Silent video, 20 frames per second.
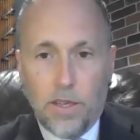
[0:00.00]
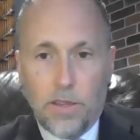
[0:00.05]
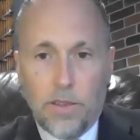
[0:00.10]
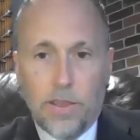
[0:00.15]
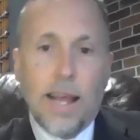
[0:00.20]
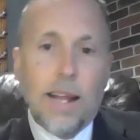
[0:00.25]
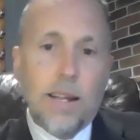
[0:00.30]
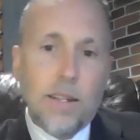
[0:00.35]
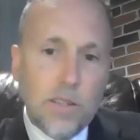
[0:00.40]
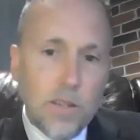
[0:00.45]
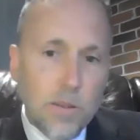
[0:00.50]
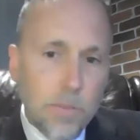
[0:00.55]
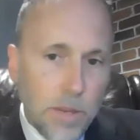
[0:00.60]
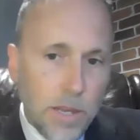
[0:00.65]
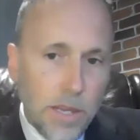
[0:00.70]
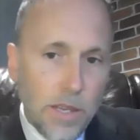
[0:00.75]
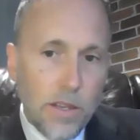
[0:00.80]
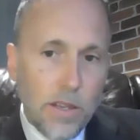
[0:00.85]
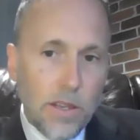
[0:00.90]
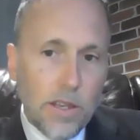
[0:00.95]
That to
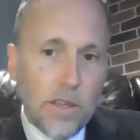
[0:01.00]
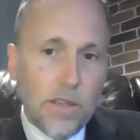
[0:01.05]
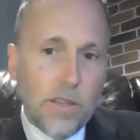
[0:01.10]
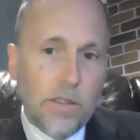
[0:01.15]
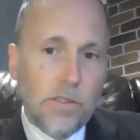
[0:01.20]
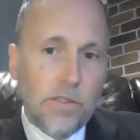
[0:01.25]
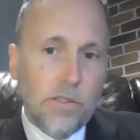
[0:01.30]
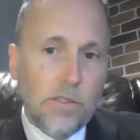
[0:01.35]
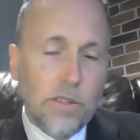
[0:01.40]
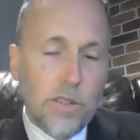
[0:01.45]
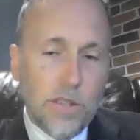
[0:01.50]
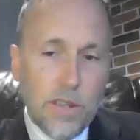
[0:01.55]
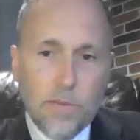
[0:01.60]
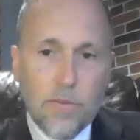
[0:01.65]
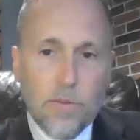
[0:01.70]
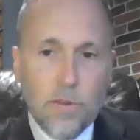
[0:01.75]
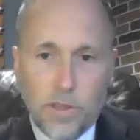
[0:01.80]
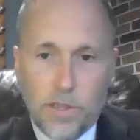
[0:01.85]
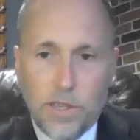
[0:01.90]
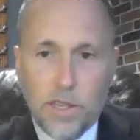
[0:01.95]
me is
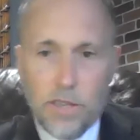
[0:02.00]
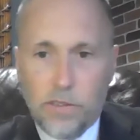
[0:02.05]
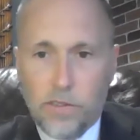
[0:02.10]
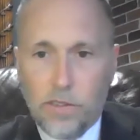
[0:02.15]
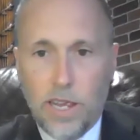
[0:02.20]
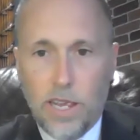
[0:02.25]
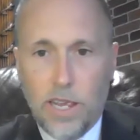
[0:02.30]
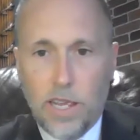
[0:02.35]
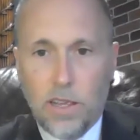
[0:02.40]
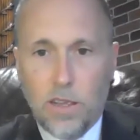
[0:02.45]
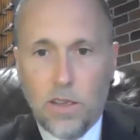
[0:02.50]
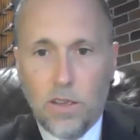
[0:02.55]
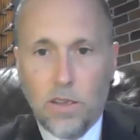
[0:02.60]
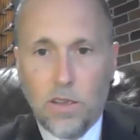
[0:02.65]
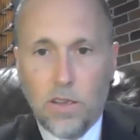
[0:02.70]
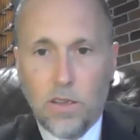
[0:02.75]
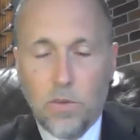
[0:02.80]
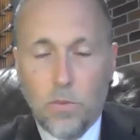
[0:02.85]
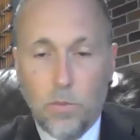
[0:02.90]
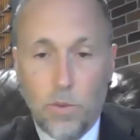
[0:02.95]
different than saying
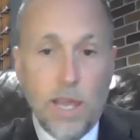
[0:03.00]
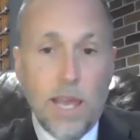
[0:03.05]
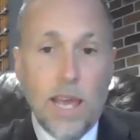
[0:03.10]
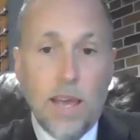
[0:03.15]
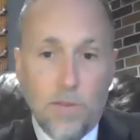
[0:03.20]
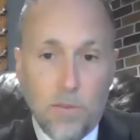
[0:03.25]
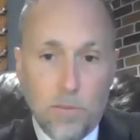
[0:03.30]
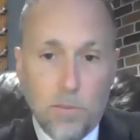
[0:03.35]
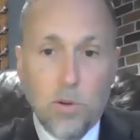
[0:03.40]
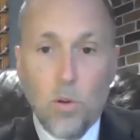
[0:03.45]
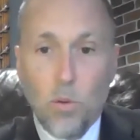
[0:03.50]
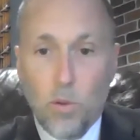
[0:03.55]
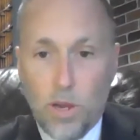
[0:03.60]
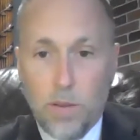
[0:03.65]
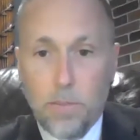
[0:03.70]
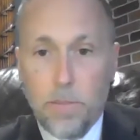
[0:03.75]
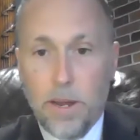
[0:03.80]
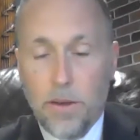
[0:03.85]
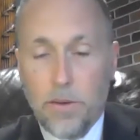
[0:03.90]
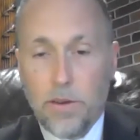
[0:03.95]
we have a broken
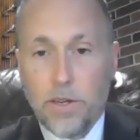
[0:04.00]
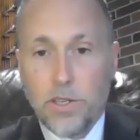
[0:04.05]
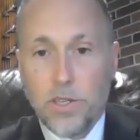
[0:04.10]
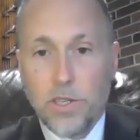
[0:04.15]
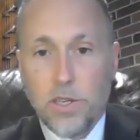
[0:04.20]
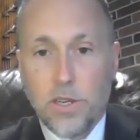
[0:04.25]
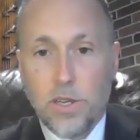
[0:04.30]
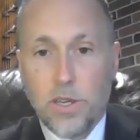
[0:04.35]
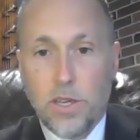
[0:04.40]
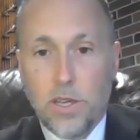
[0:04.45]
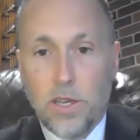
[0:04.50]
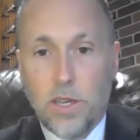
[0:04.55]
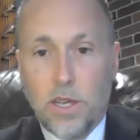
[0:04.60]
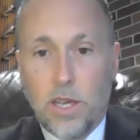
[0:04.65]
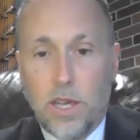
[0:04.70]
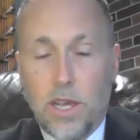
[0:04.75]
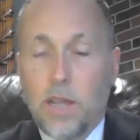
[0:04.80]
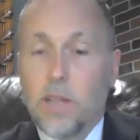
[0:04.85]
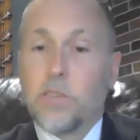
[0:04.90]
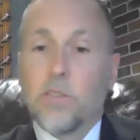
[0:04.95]
marriage.
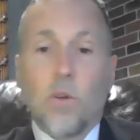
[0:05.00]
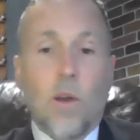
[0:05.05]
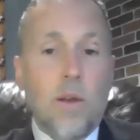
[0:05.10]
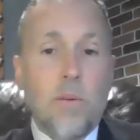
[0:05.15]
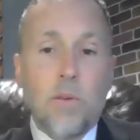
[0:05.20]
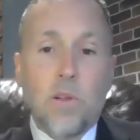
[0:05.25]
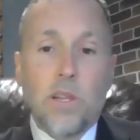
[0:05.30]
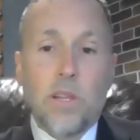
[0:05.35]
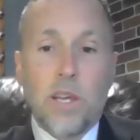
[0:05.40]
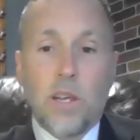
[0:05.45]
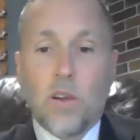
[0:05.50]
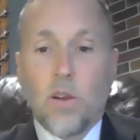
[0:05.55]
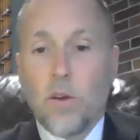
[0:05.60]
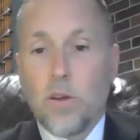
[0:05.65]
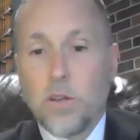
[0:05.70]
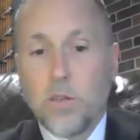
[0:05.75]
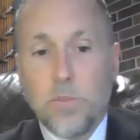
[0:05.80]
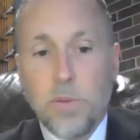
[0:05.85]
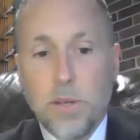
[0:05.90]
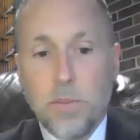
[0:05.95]
And so I really
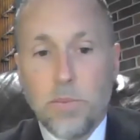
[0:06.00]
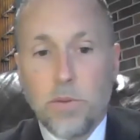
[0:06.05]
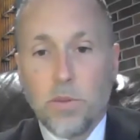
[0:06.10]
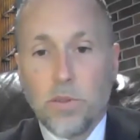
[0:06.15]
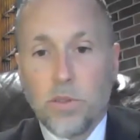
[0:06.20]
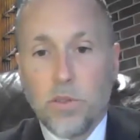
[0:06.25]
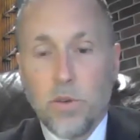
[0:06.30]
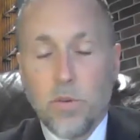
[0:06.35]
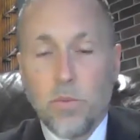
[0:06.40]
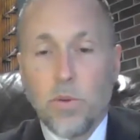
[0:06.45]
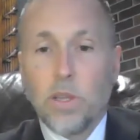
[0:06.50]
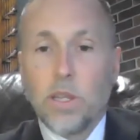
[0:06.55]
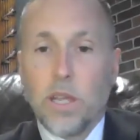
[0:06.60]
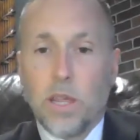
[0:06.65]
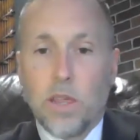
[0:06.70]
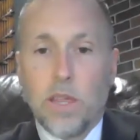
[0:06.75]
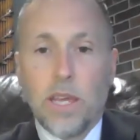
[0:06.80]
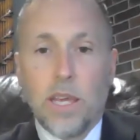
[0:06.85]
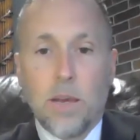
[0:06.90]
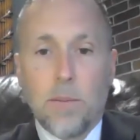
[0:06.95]
encourage people to really
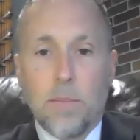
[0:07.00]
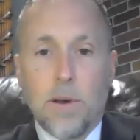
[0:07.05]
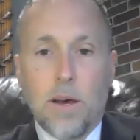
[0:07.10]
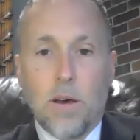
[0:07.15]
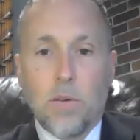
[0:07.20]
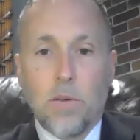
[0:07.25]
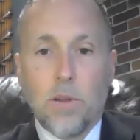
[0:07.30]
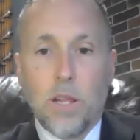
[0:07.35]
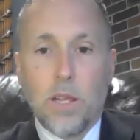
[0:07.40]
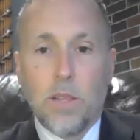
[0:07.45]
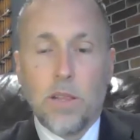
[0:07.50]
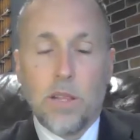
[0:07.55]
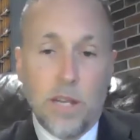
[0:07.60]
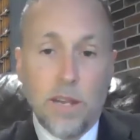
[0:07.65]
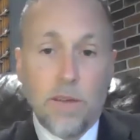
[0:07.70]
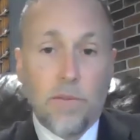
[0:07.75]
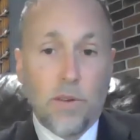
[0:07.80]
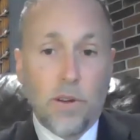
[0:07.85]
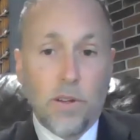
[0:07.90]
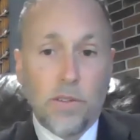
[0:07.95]
think about the
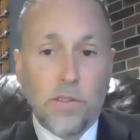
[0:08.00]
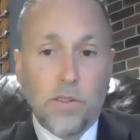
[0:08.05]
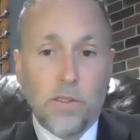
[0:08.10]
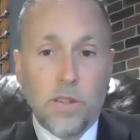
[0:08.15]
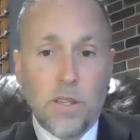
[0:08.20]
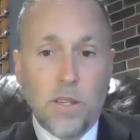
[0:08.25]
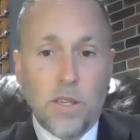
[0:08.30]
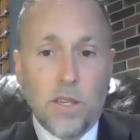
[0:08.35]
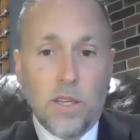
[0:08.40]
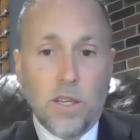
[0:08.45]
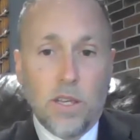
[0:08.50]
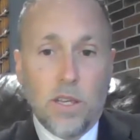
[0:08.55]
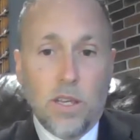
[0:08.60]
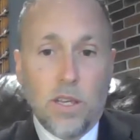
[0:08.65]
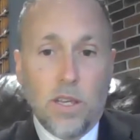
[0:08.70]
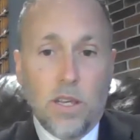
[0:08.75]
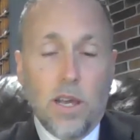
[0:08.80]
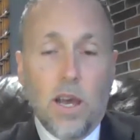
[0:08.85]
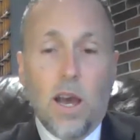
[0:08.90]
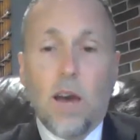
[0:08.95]
difference
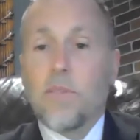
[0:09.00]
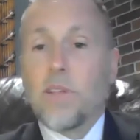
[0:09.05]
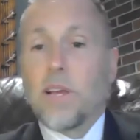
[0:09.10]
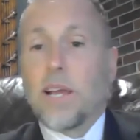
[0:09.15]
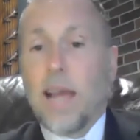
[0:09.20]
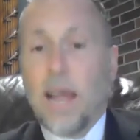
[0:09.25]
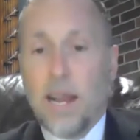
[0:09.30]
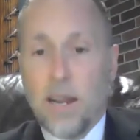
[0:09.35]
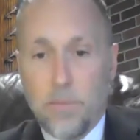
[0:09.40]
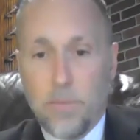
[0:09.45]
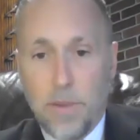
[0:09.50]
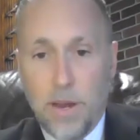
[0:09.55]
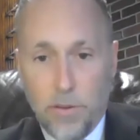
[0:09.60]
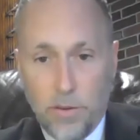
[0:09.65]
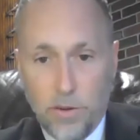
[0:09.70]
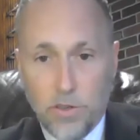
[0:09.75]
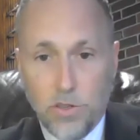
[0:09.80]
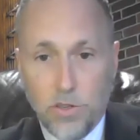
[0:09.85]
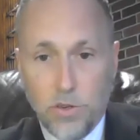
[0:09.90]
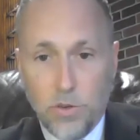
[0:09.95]
of the kind of
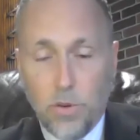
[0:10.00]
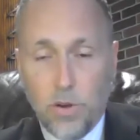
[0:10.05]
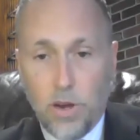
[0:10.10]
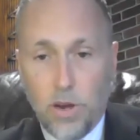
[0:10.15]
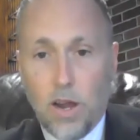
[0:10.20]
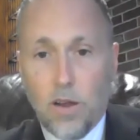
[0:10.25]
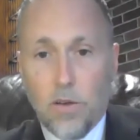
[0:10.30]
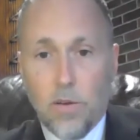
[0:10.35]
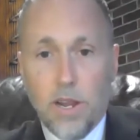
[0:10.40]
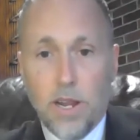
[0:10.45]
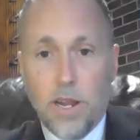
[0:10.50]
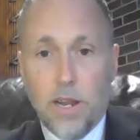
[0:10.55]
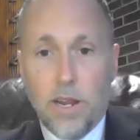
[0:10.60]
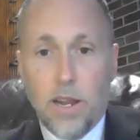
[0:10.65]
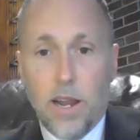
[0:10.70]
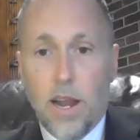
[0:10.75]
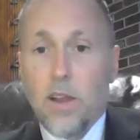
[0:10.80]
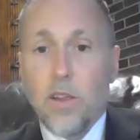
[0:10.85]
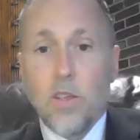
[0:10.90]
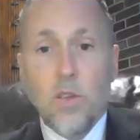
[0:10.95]
marriage you are in.
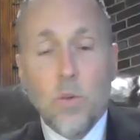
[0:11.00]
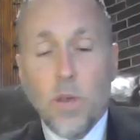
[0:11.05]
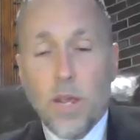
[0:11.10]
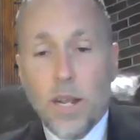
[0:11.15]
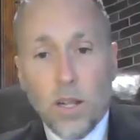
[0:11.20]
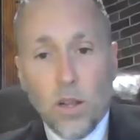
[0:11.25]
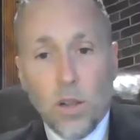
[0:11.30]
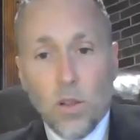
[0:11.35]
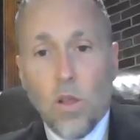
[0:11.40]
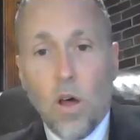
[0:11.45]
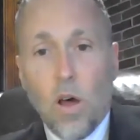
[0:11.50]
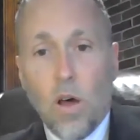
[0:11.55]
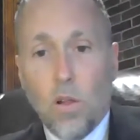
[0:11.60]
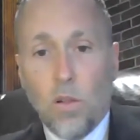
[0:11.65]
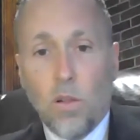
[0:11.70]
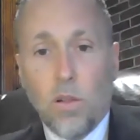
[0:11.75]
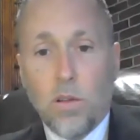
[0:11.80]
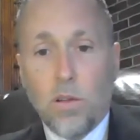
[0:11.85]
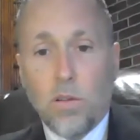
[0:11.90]
Are you in a lull